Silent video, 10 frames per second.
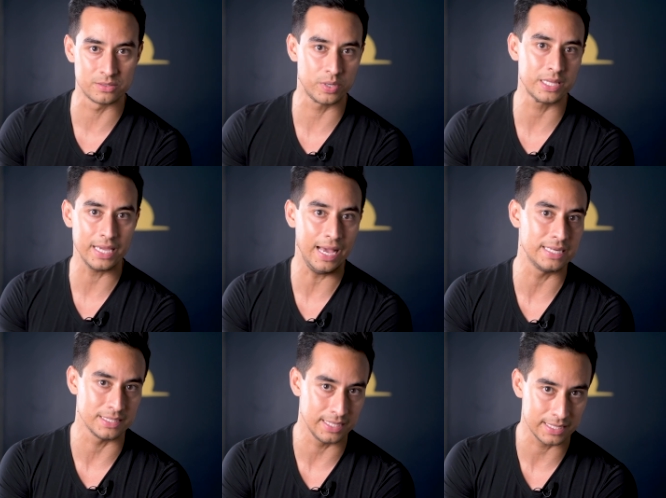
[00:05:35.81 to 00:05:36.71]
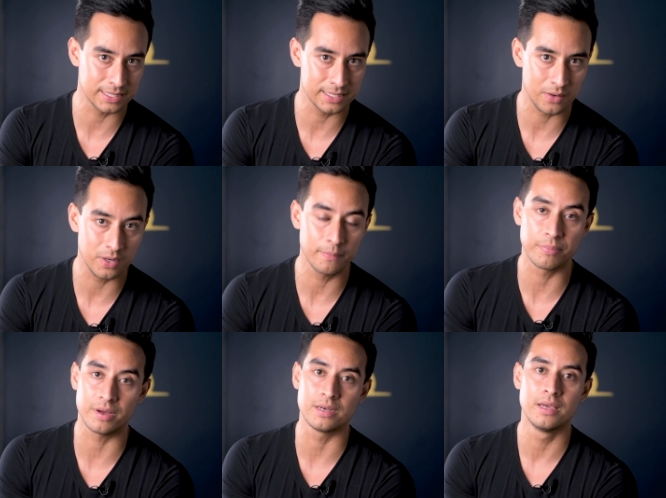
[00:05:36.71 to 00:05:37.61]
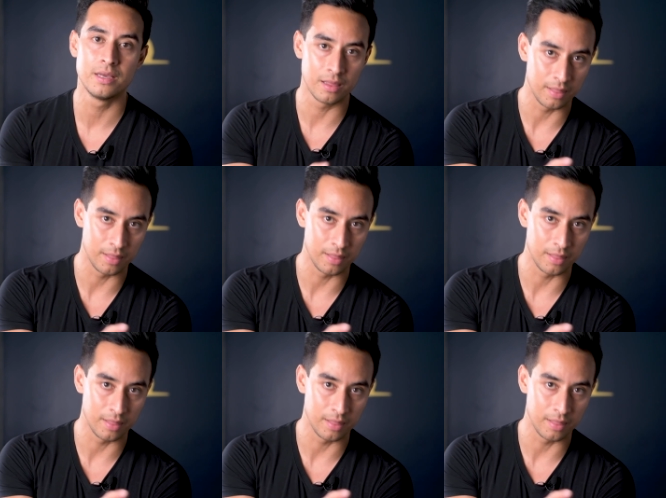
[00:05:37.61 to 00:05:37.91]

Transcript: is really as necessary, but